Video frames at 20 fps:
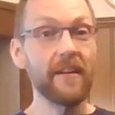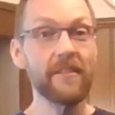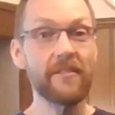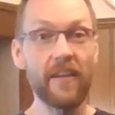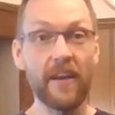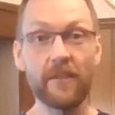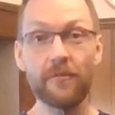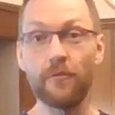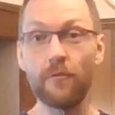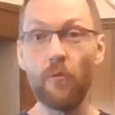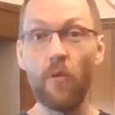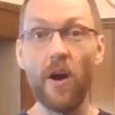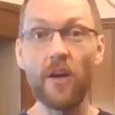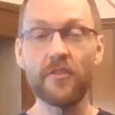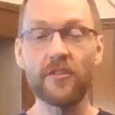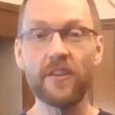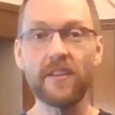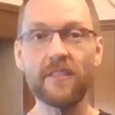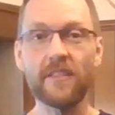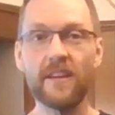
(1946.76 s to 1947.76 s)
Thanks for
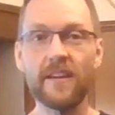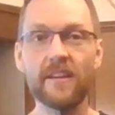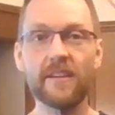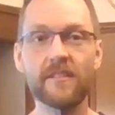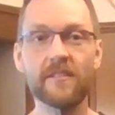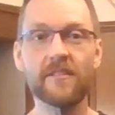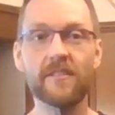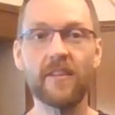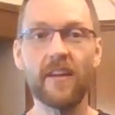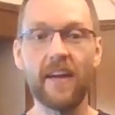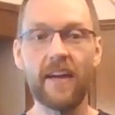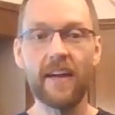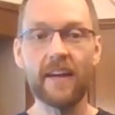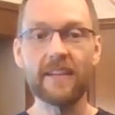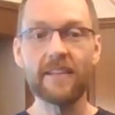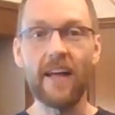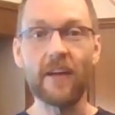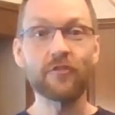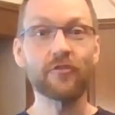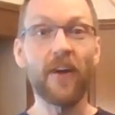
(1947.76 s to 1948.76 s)
watching these,
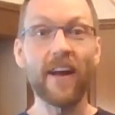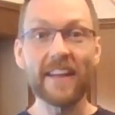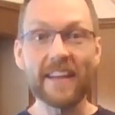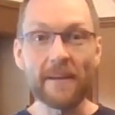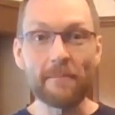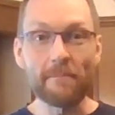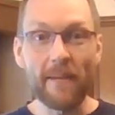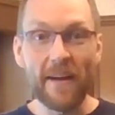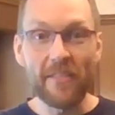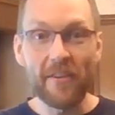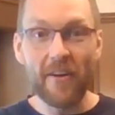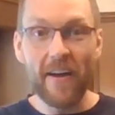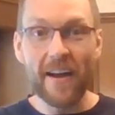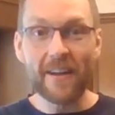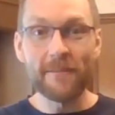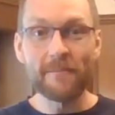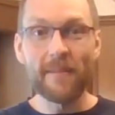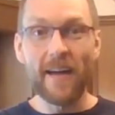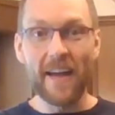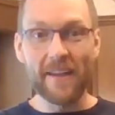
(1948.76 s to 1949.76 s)
and I'll try to get better at
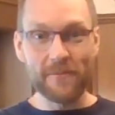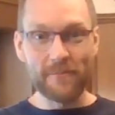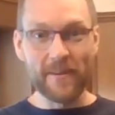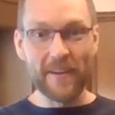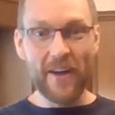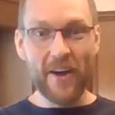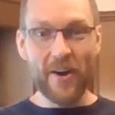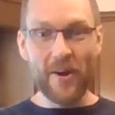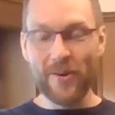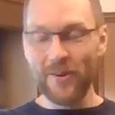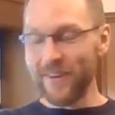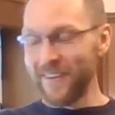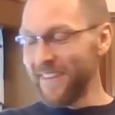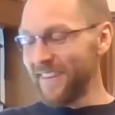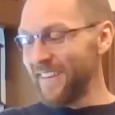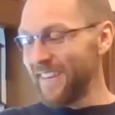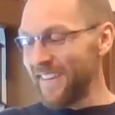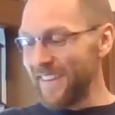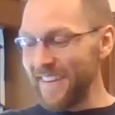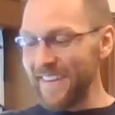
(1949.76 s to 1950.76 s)
them as we go.
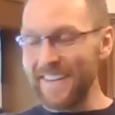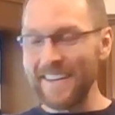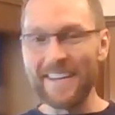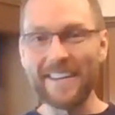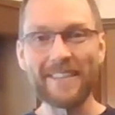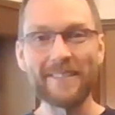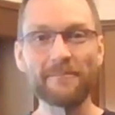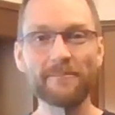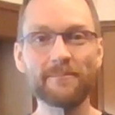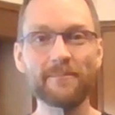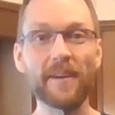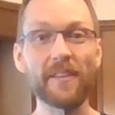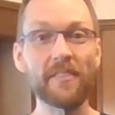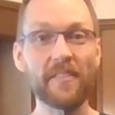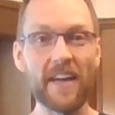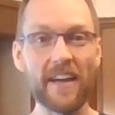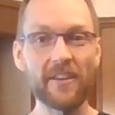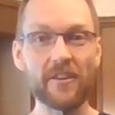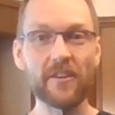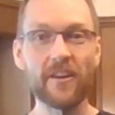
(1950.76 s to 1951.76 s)
But
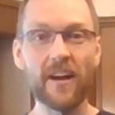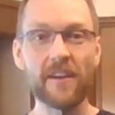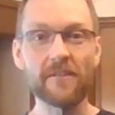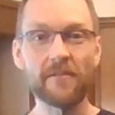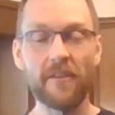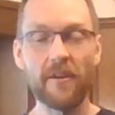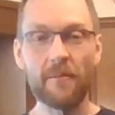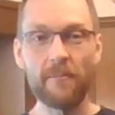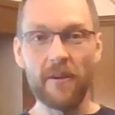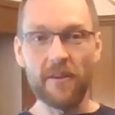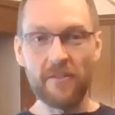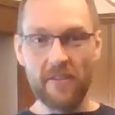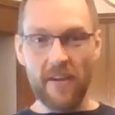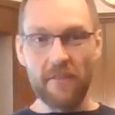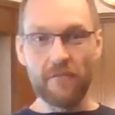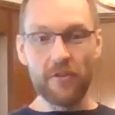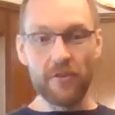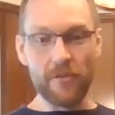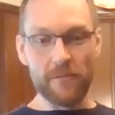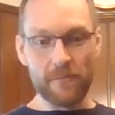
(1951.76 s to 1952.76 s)
thank you guys very much.
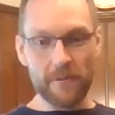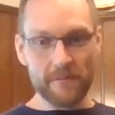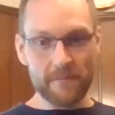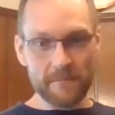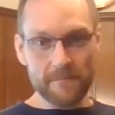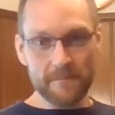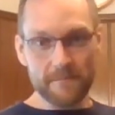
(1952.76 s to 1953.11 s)
Have a good one.